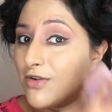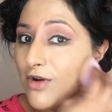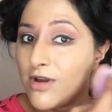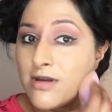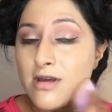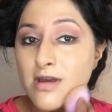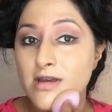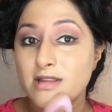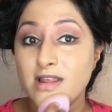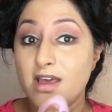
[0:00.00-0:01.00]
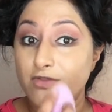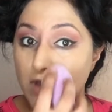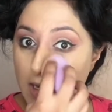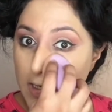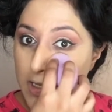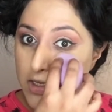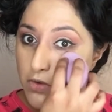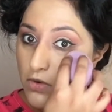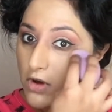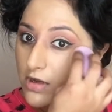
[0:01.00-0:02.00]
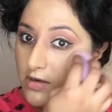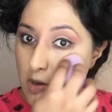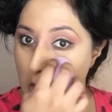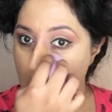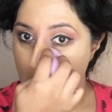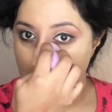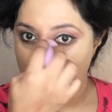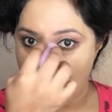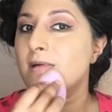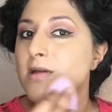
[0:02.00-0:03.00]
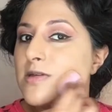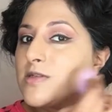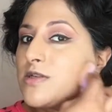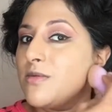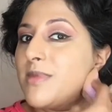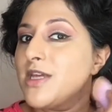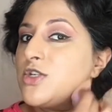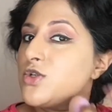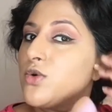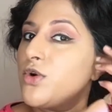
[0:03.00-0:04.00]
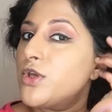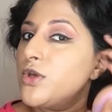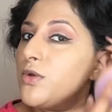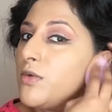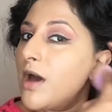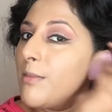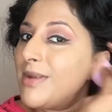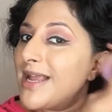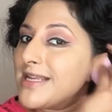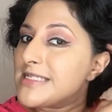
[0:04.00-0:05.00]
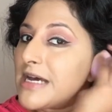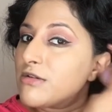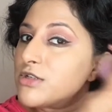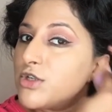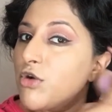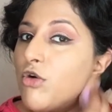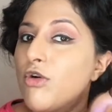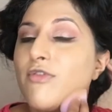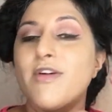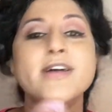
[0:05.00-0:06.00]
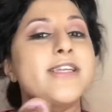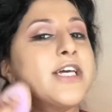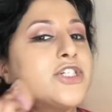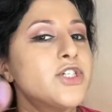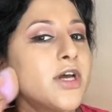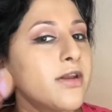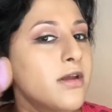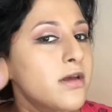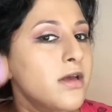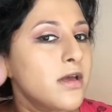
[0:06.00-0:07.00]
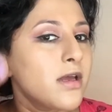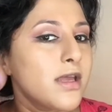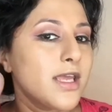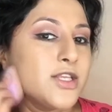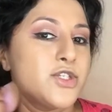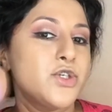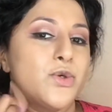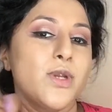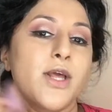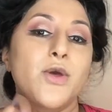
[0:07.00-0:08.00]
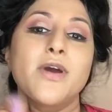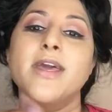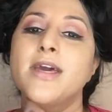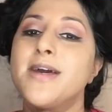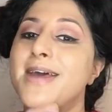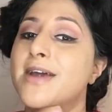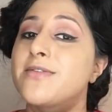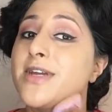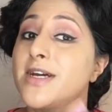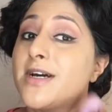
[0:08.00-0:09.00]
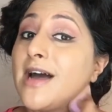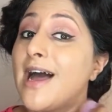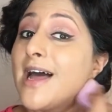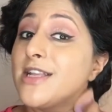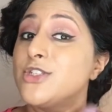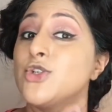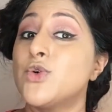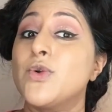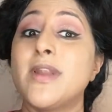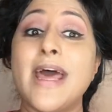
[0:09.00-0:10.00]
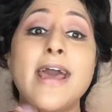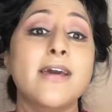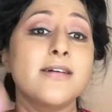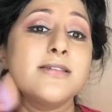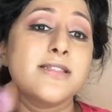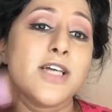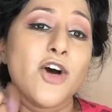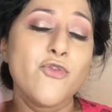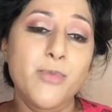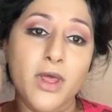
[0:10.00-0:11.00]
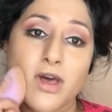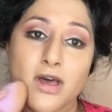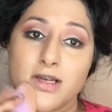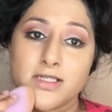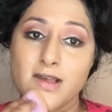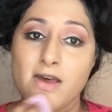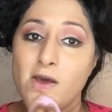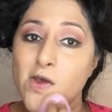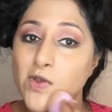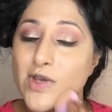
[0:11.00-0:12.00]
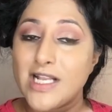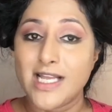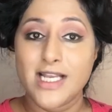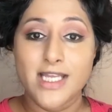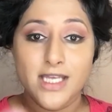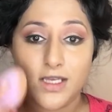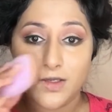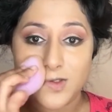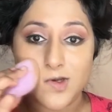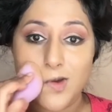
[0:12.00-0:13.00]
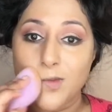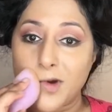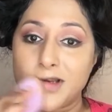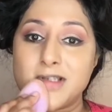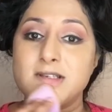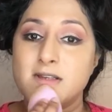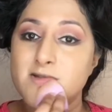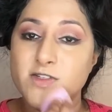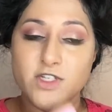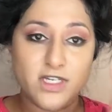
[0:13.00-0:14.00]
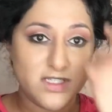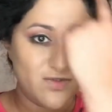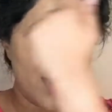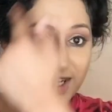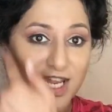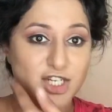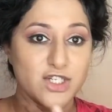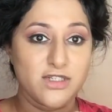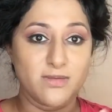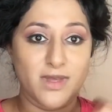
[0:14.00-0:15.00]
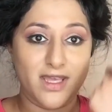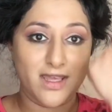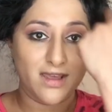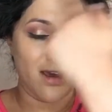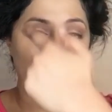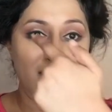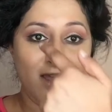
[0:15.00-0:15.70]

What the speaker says: on, they've clearly all gone. So make sure you blend out your foundation into like your ear area and your neck and stuff, because you clearly don't want just the foundation to be here.